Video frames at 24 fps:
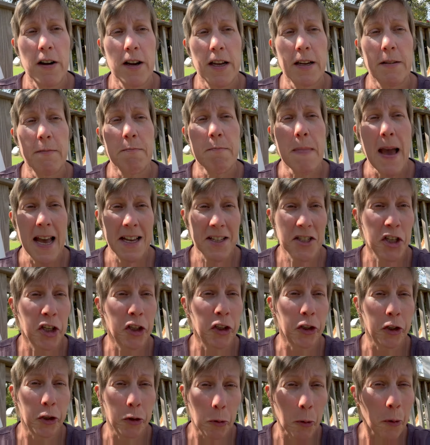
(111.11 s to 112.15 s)

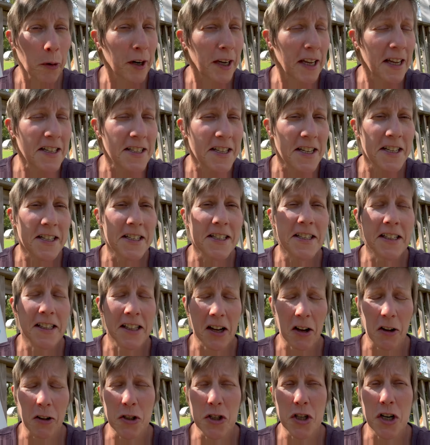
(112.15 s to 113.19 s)
masculine oriented
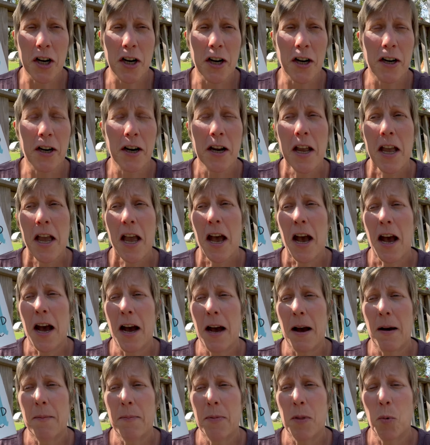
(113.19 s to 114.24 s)
culture.
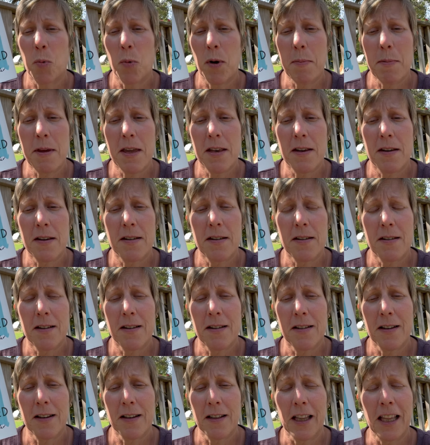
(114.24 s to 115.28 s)
The women,
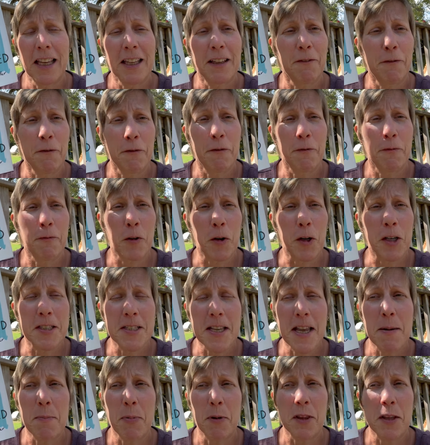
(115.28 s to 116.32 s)
like, for
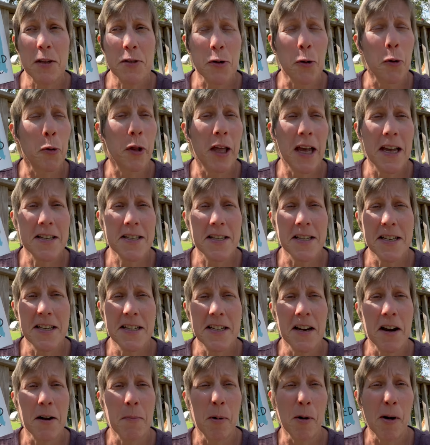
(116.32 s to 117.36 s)
example, there's a whole essay in
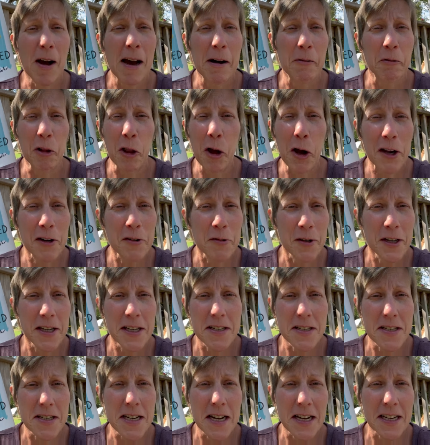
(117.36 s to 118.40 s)
here about how laundry
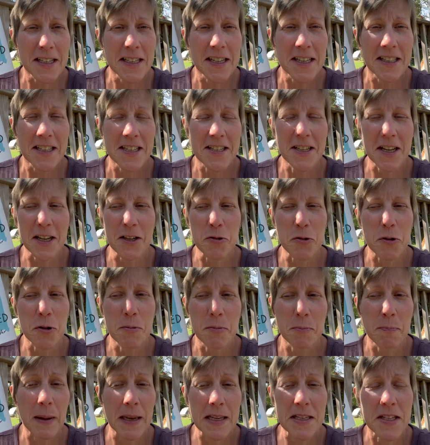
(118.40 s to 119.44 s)
is done in this country.
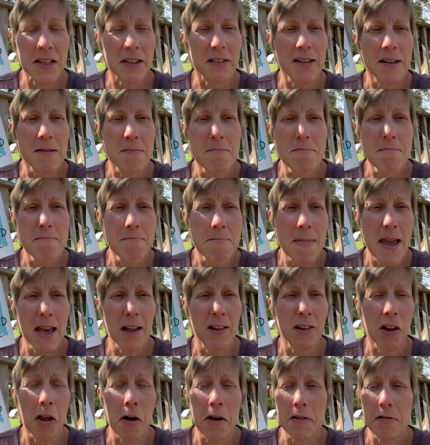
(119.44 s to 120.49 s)
Basically,
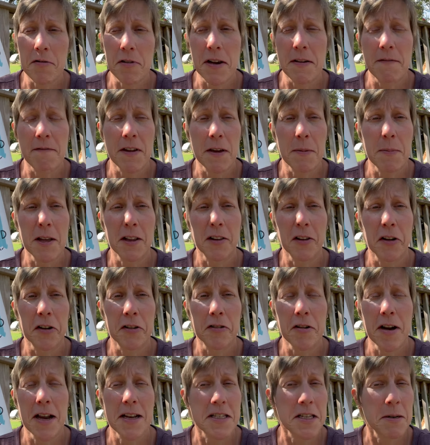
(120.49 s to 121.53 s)
male laundry and female
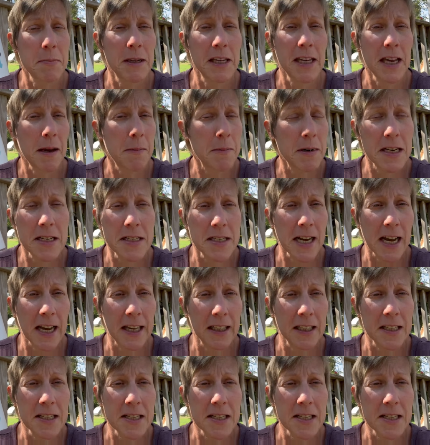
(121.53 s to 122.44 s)
laundry has to be kept entirely